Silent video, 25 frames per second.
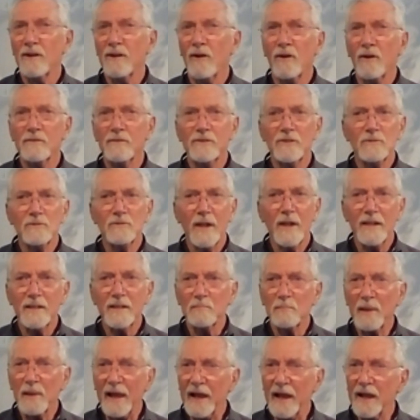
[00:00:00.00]
on the right
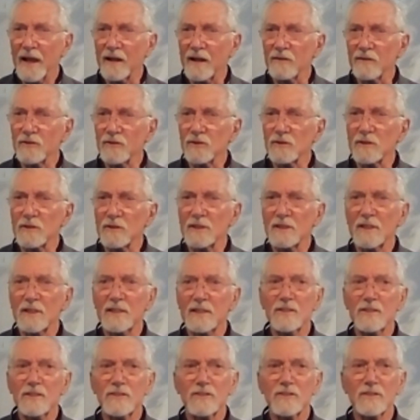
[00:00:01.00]
path, or at
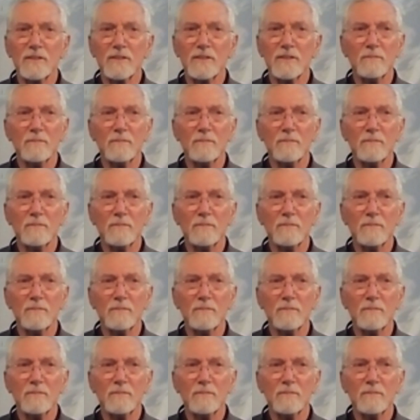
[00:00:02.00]
least